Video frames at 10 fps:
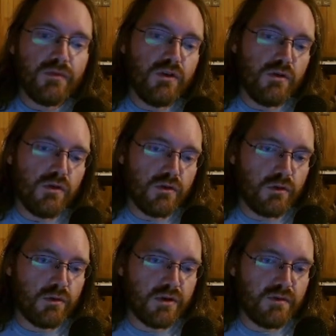you
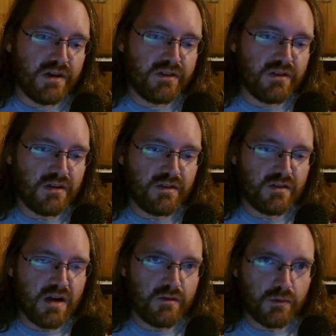usually want to invest in things
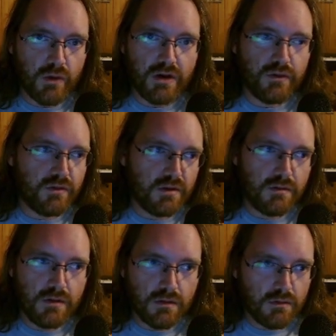that have greater
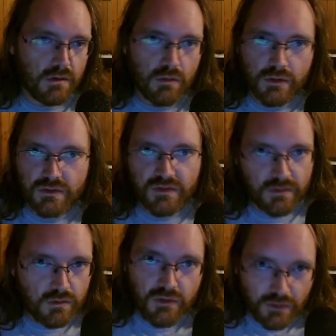than, you don't want
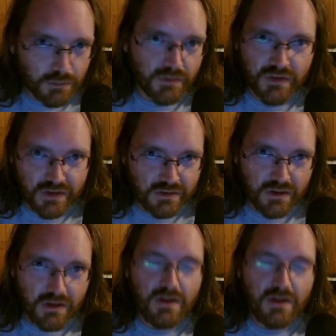2%